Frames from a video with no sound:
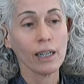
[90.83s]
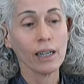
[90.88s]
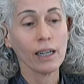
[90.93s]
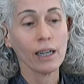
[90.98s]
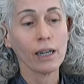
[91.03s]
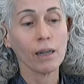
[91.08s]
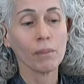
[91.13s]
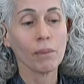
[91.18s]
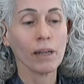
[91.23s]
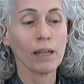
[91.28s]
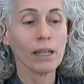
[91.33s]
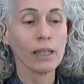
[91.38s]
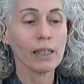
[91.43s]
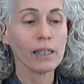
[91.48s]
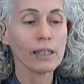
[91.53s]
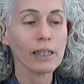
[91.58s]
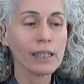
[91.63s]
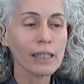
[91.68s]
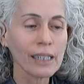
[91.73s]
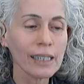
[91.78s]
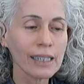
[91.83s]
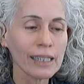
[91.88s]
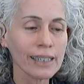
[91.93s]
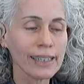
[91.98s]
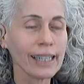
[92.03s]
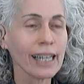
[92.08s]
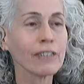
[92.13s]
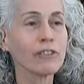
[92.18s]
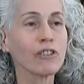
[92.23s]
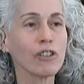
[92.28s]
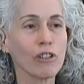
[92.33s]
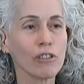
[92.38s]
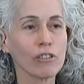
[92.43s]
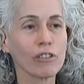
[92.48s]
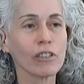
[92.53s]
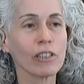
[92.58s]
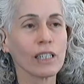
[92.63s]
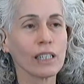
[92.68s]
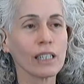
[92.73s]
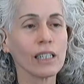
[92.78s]
Um, he then told
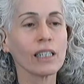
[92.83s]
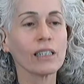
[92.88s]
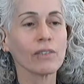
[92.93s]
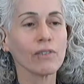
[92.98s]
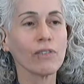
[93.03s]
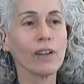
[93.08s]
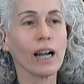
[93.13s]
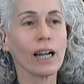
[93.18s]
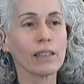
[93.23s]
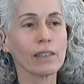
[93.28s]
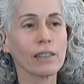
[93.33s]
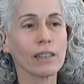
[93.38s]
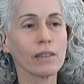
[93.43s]
her that he, in fact,